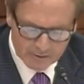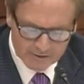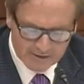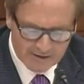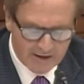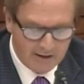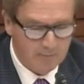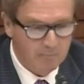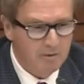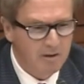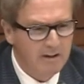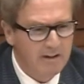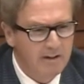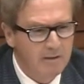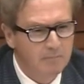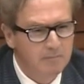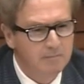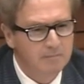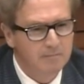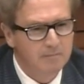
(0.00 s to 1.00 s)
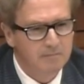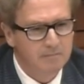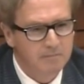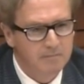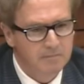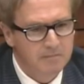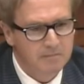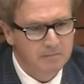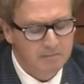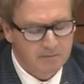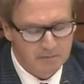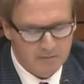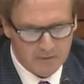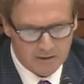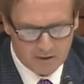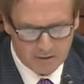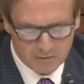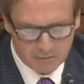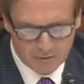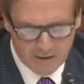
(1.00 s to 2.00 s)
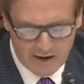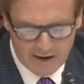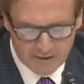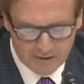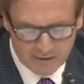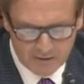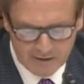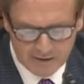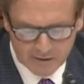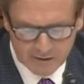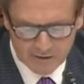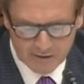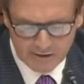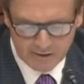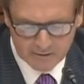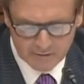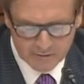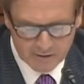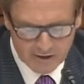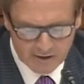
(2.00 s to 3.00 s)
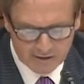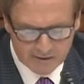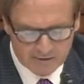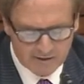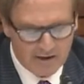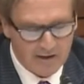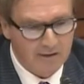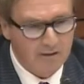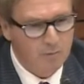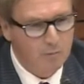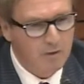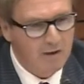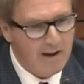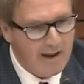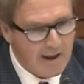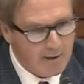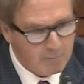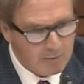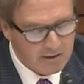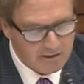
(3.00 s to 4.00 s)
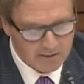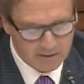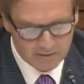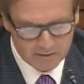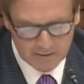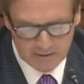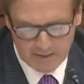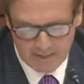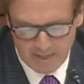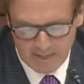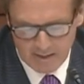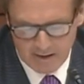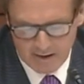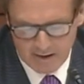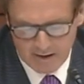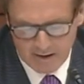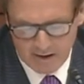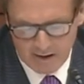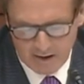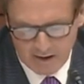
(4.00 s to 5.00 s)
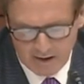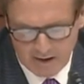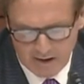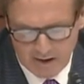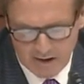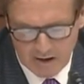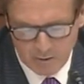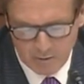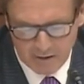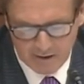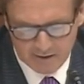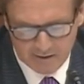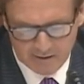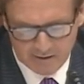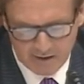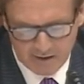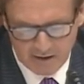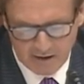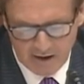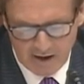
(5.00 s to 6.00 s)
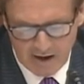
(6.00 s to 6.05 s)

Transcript: assign blame rather than looking to find exactly what happened and how we can take